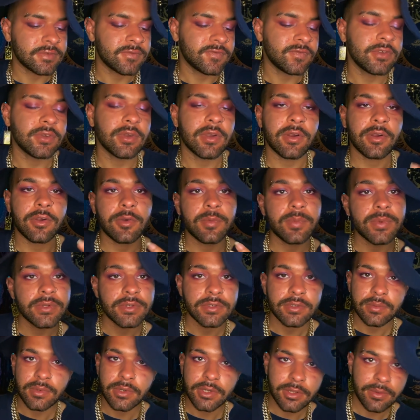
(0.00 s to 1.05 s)
If you are open
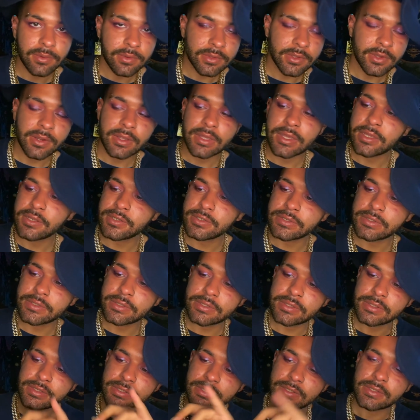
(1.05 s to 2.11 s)
to working with
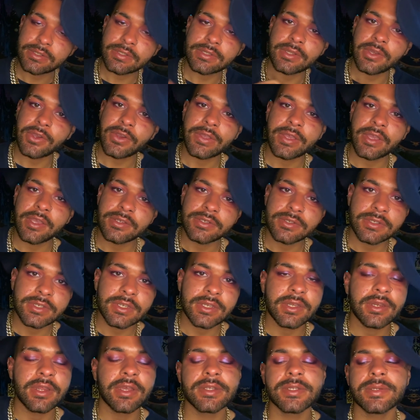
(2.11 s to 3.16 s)
archangels, this is the archangel to
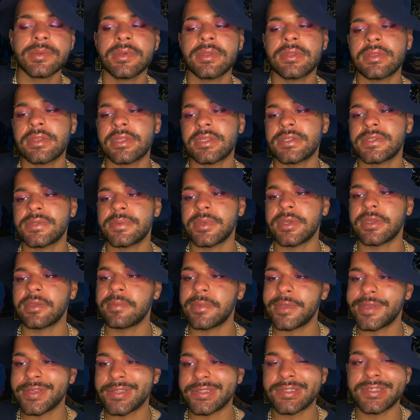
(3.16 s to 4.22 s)
connect with this week,
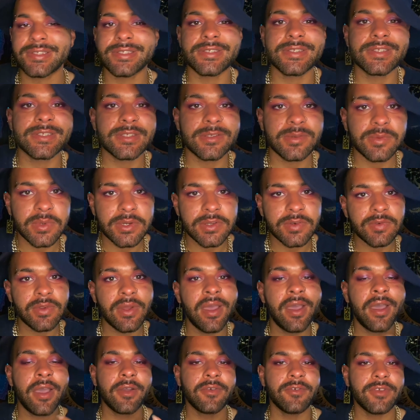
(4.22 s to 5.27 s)
because this is the one
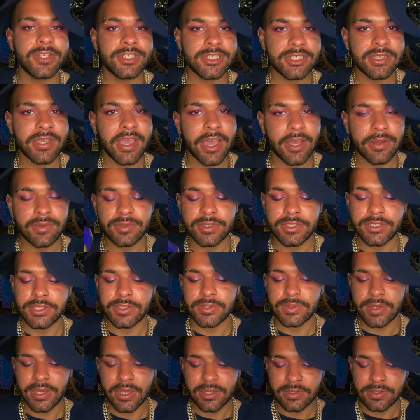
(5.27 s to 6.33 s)
reaching out to
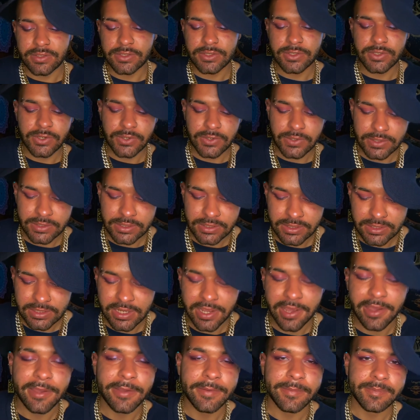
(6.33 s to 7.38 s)
you at this current
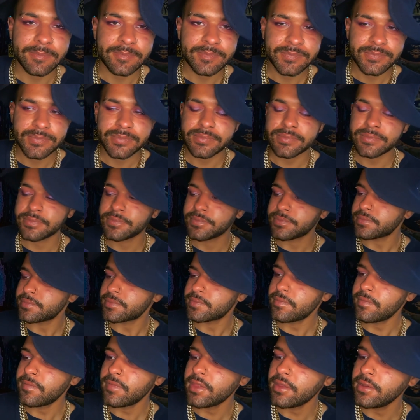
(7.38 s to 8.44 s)
time.
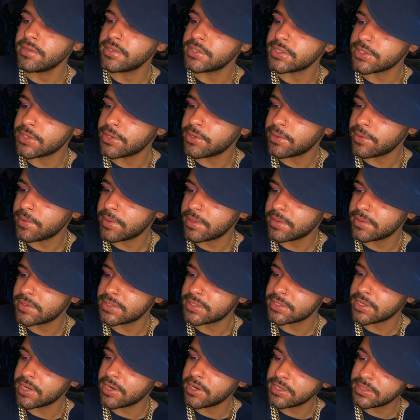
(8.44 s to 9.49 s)
So
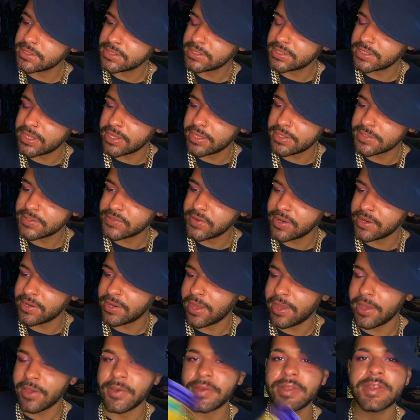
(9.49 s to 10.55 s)
this card says right
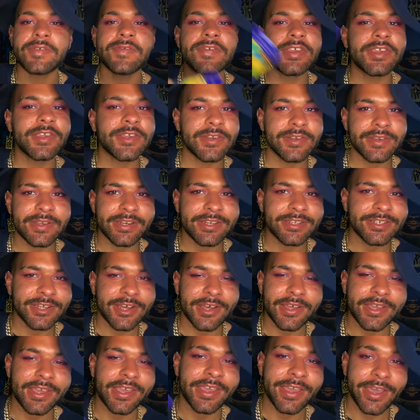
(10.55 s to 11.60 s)
now, if you hear any
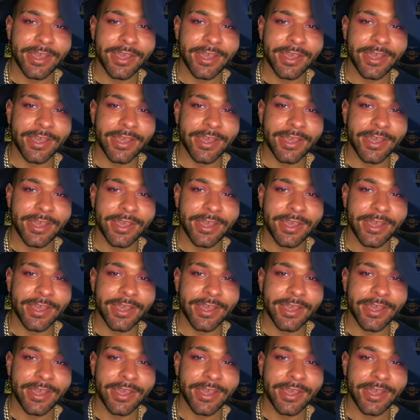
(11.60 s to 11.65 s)
talking,